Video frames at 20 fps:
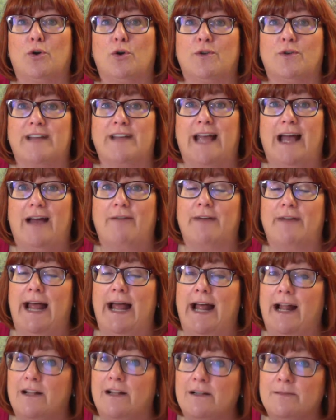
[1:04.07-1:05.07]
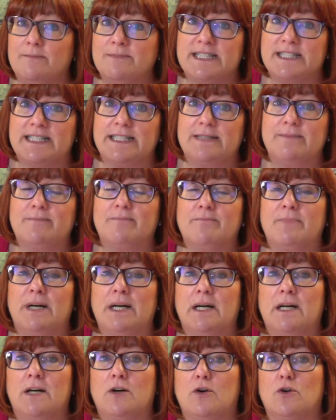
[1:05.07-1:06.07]
could have elm
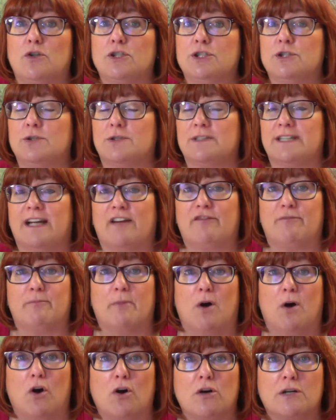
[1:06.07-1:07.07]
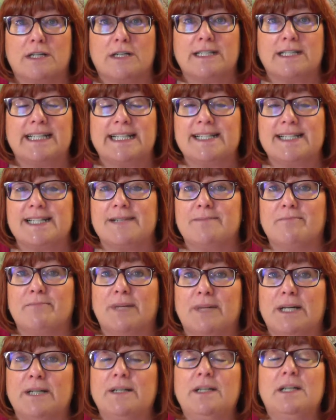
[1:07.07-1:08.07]
timber, or you could have mahogany
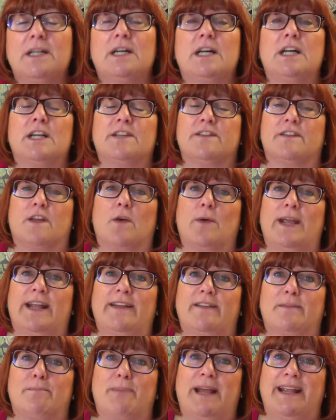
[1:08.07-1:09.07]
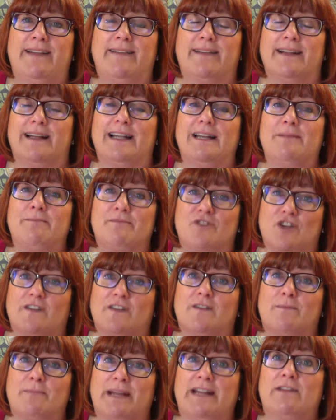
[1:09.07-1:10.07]
timber. So it's basically
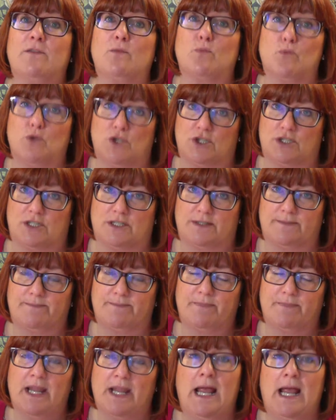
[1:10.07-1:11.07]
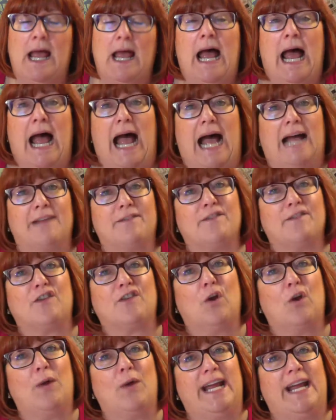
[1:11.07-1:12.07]
just means wood. And
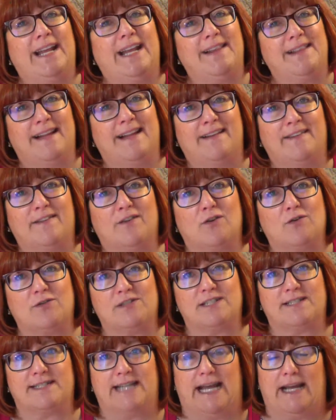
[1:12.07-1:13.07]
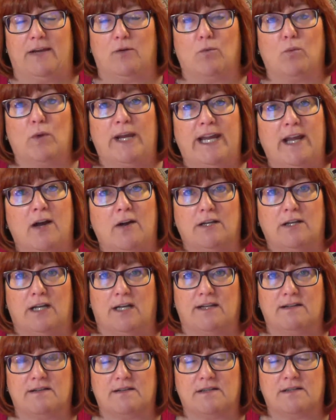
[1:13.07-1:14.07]
so in this song today, we are
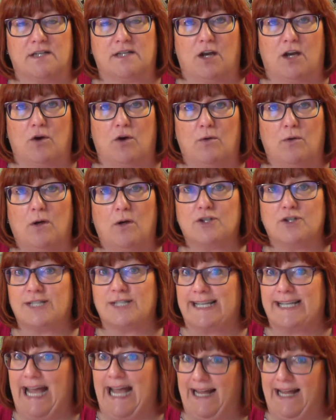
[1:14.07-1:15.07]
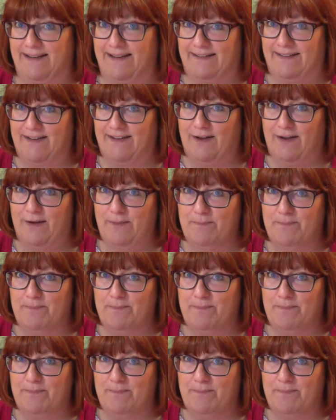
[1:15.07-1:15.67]
going to go to Canada,